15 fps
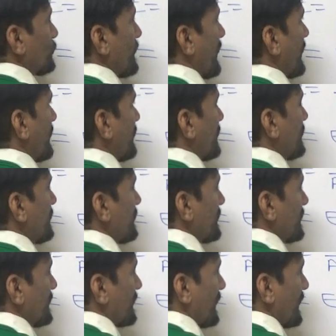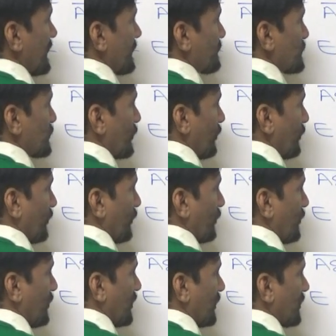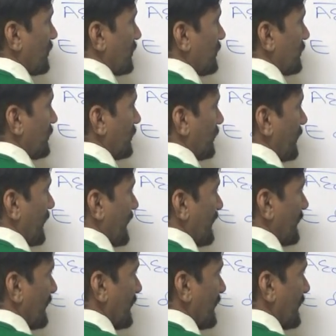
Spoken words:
by A epsilon naught right